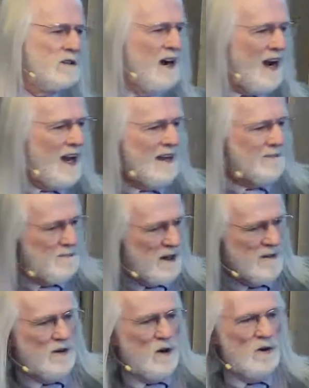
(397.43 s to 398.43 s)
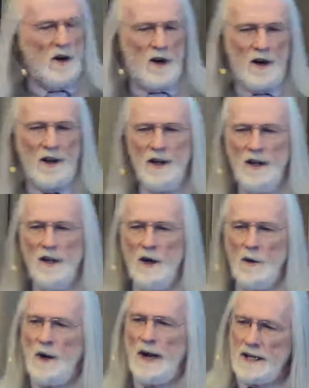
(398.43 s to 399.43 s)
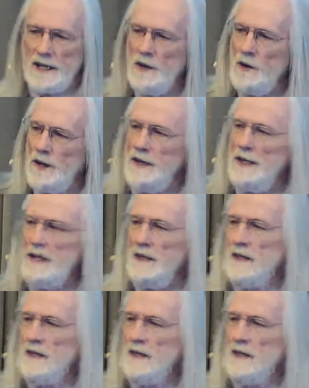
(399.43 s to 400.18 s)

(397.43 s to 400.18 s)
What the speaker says: I have my phone on when I go in to eat